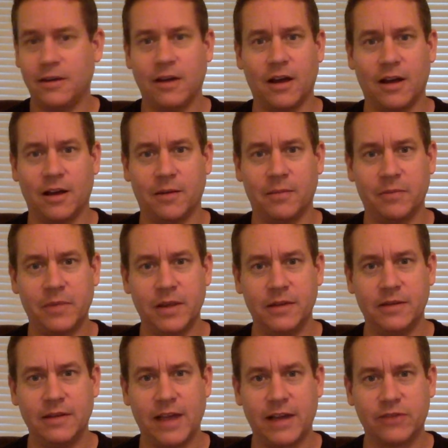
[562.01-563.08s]
in
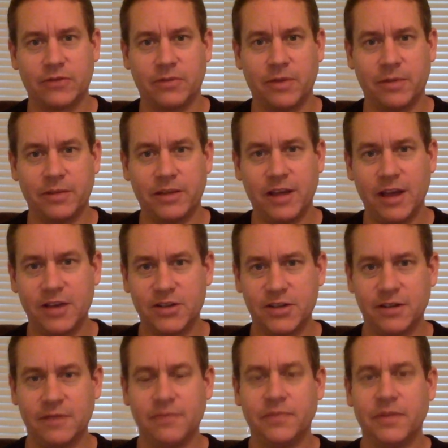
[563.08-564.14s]
the actual
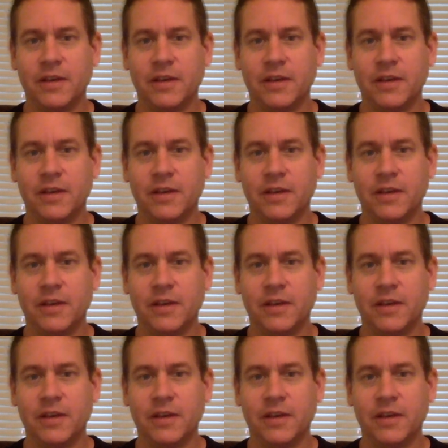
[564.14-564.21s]
publication.